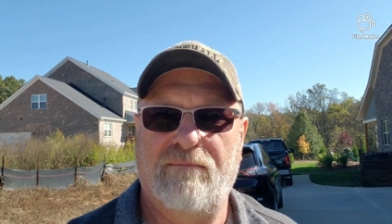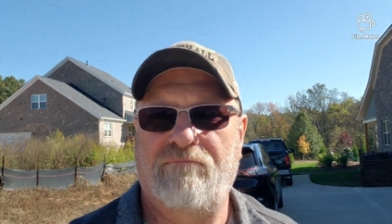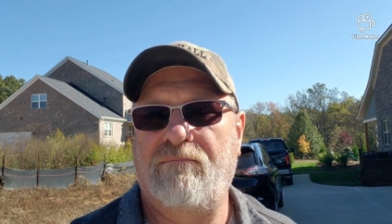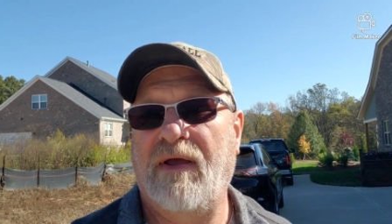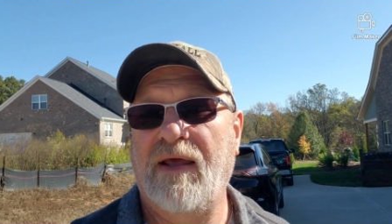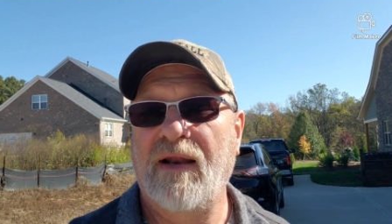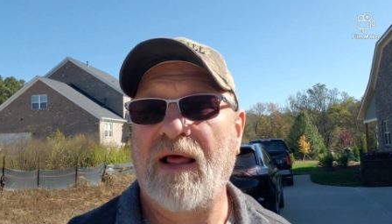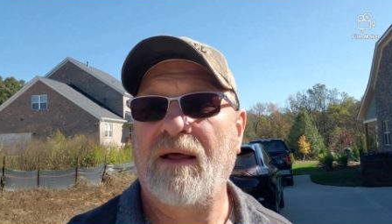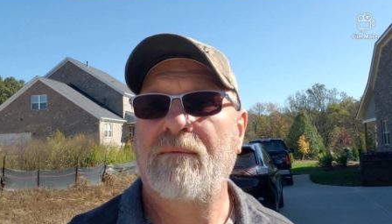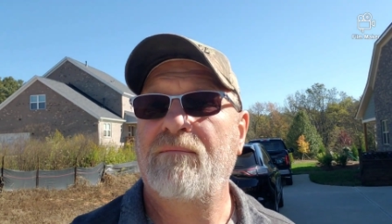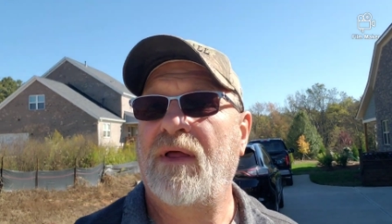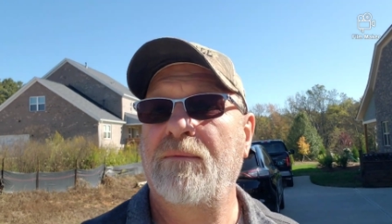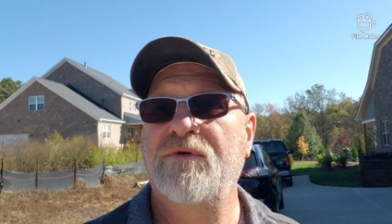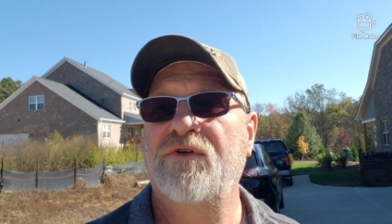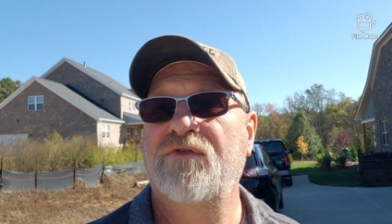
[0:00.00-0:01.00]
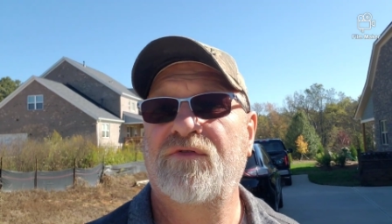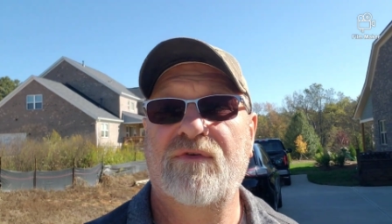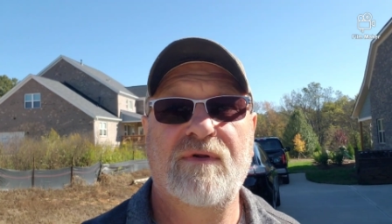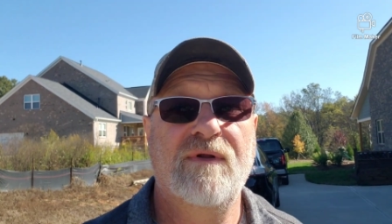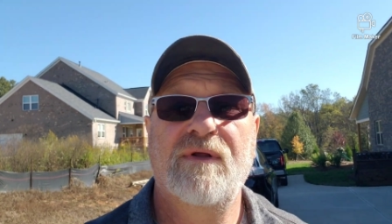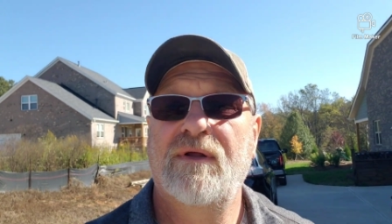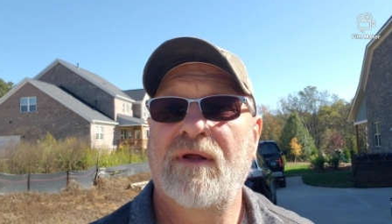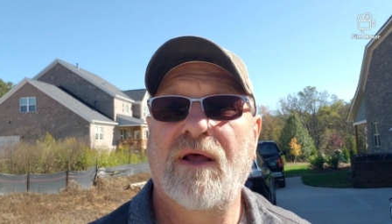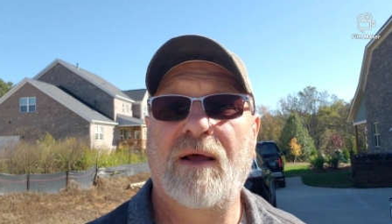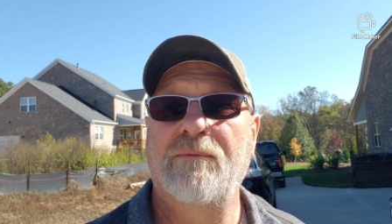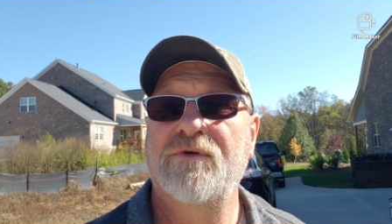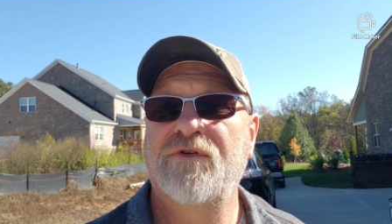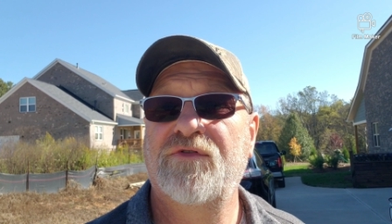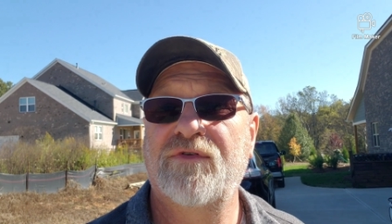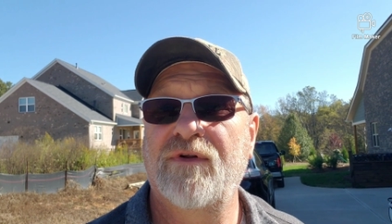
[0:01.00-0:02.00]
man, I'm I'm just
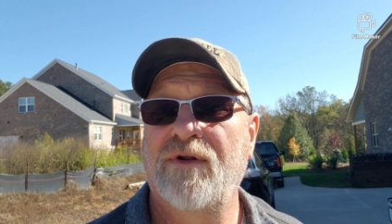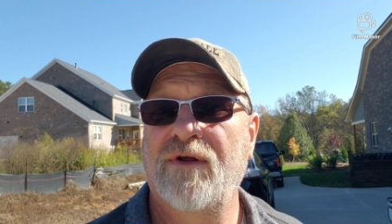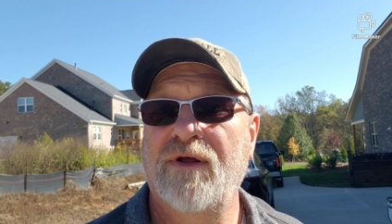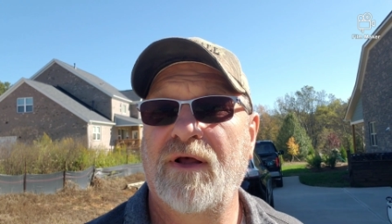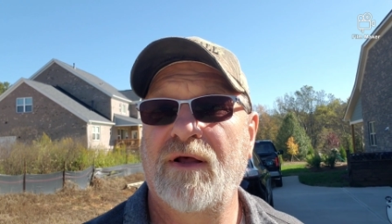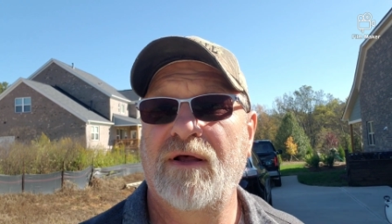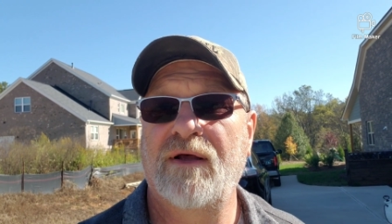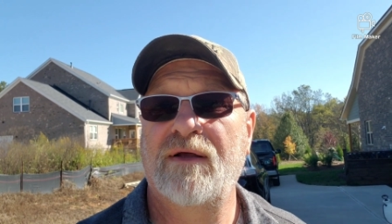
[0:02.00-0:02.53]
I'm just a, uh,